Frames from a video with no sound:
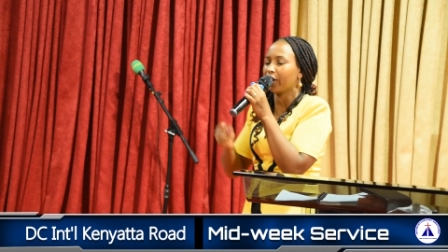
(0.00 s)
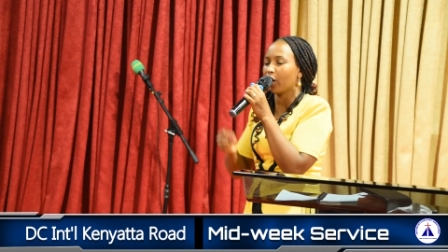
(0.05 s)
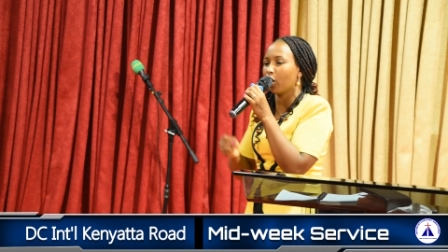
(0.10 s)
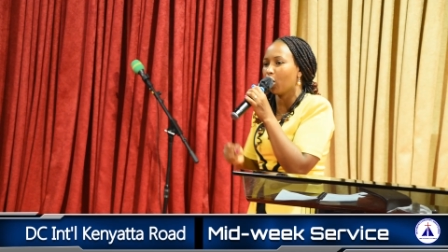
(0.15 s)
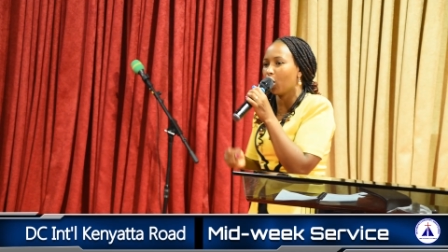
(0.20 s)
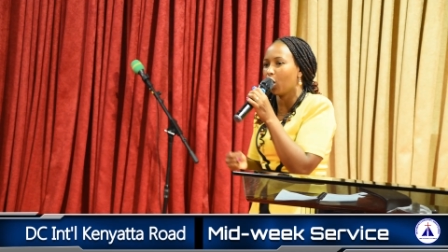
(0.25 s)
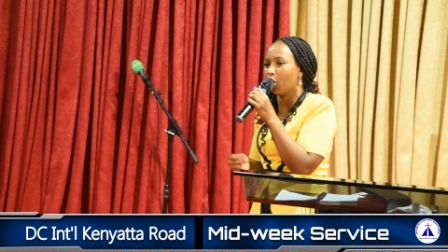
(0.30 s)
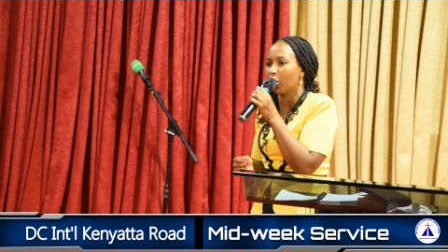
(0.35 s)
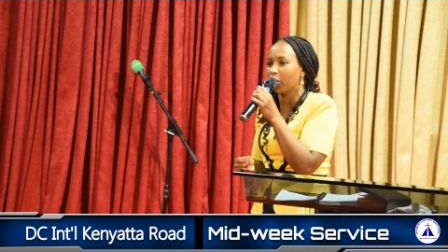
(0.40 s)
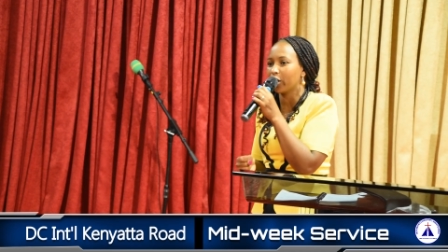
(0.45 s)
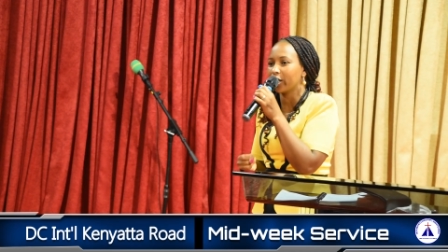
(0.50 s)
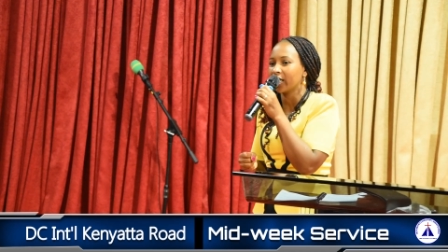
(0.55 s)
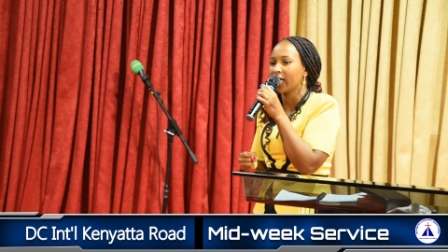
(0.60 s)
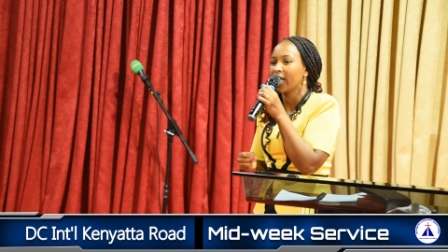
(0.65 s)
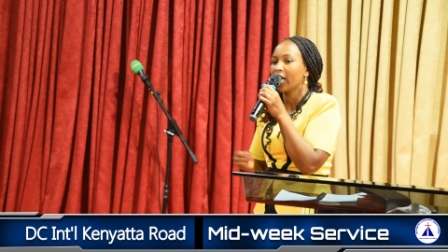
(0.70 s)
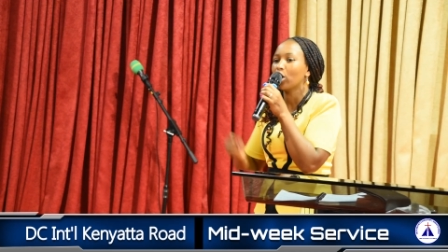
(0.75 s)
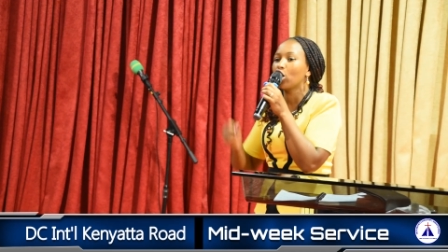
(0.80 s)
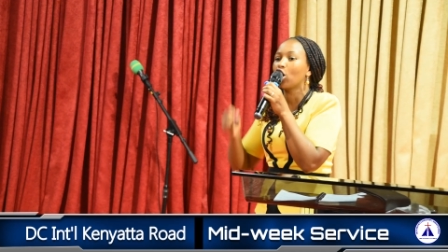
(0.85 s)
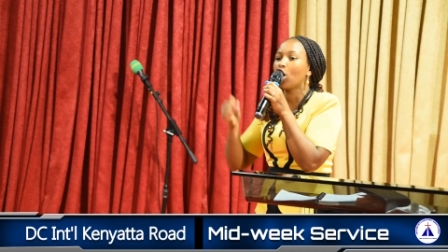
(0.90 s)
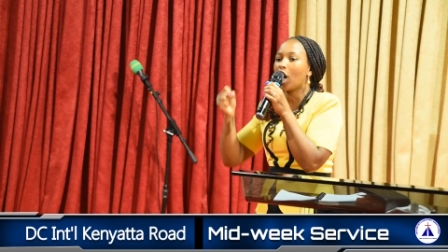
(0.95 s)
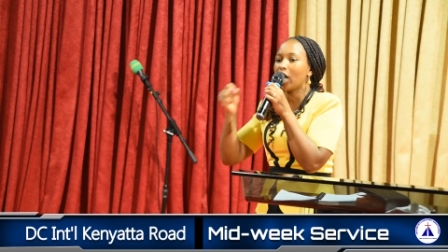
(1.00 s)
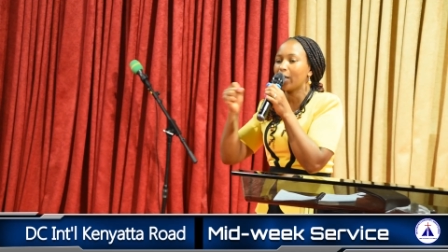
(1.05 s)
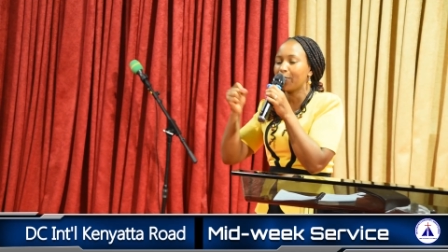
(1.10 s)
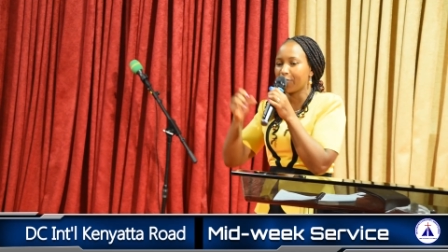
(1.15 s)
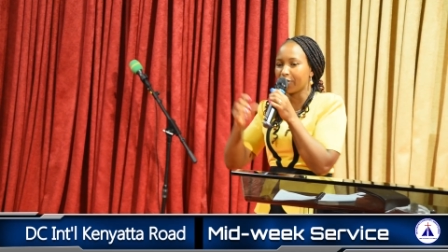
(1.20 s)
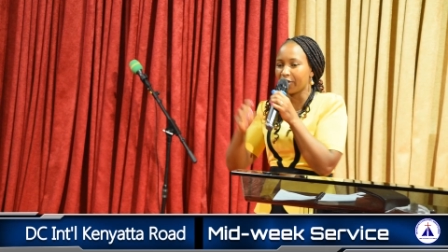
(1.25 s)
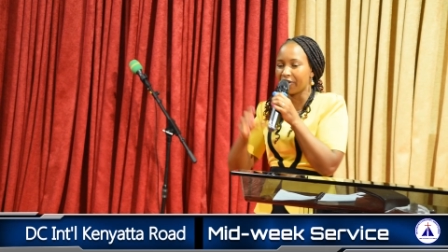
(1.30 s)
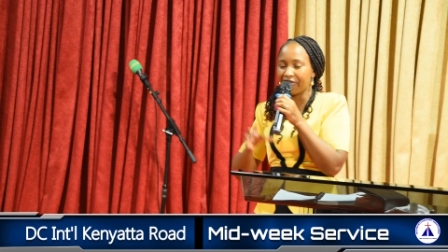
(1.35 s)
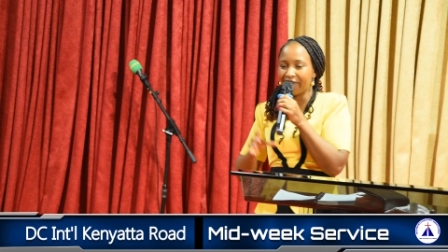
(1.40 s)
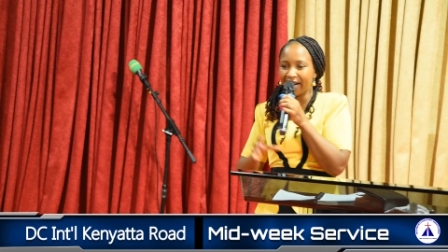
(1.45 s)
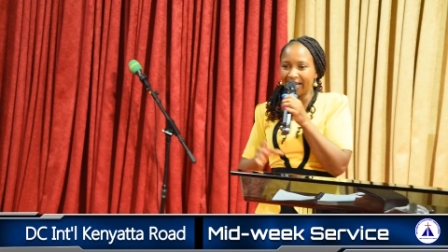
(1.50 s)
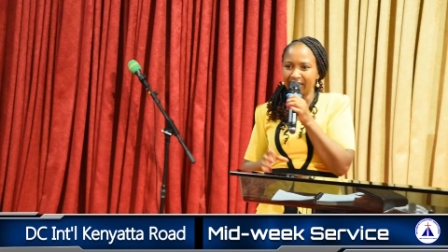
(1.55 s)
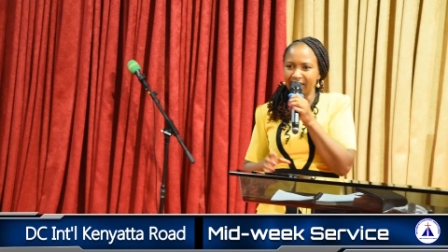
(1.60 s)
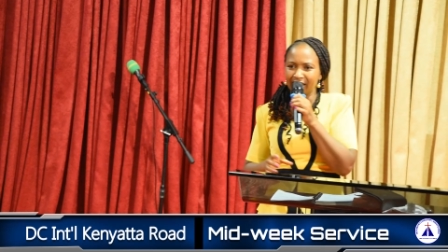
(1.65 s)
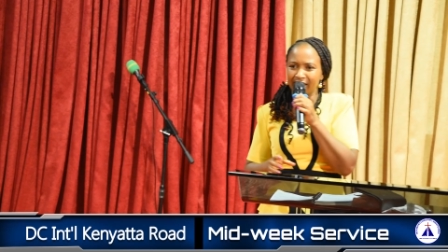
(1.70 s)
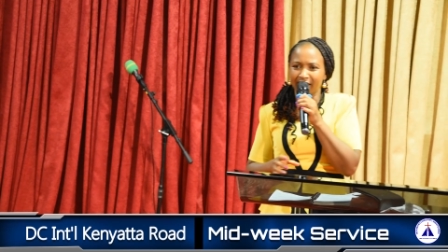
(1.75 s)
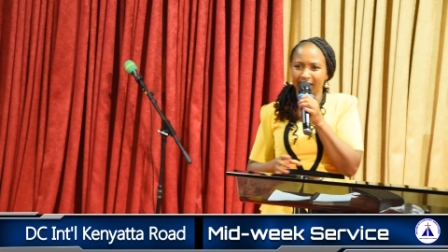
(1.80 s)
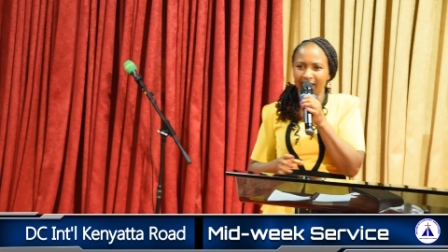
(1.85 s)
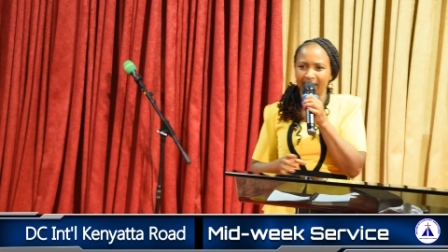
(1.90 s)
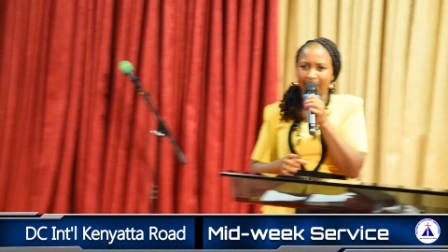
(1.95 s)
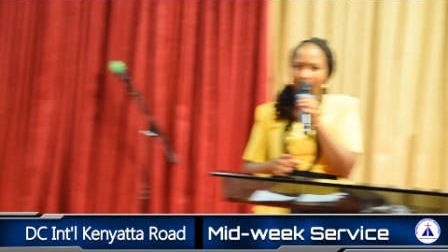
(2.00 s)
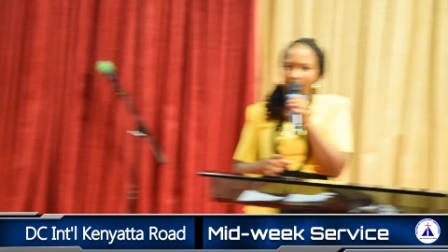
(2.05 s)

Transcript: the Lord, God provides.